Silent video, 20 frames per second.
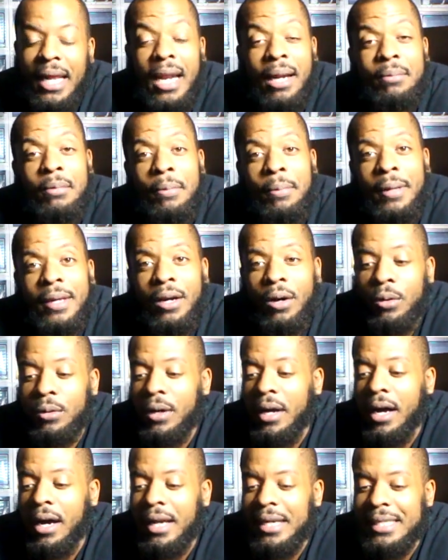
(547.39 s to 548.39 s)
And I'm gonna be
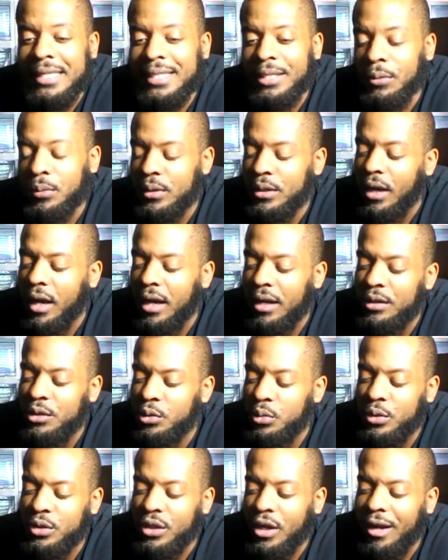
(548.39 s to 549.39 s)
honestly
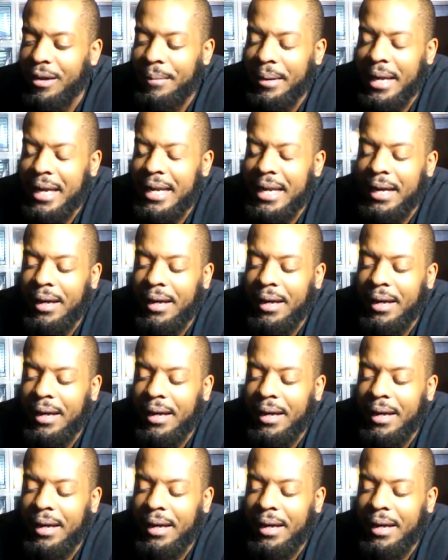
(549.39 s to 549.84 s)
honest with y'all, man.